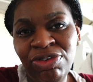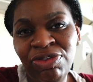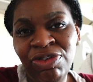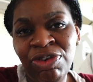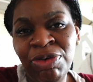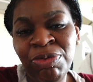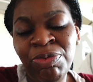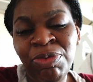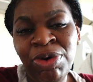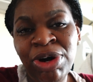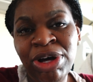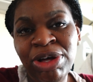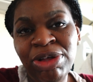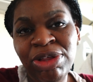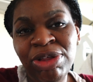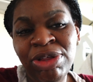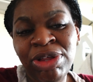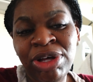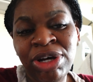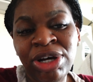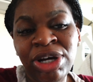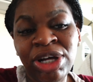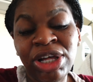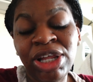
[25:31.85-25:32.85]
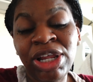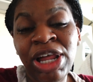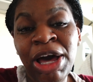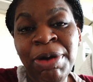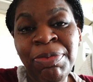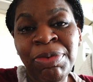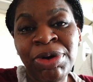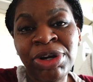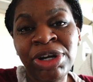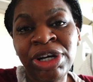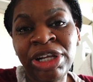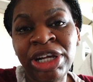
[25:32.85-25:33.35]
from what the
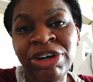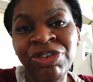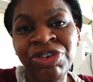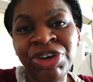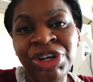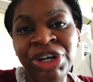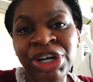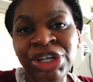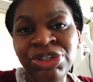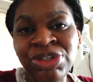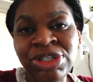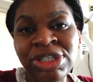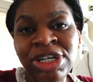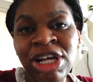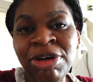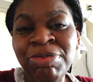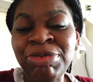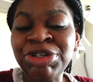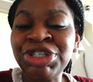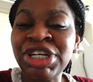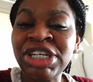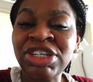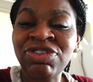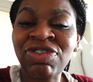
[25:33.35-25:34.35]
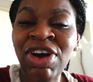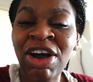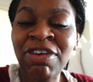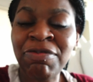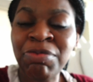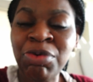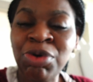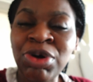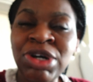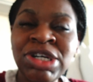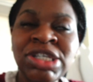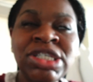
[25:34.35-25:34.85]
labor and delivery nurse was telling me. She has 5
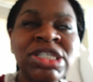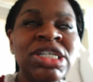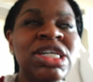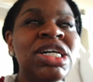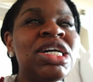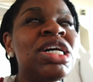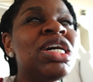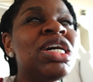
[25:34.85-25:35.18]
boys,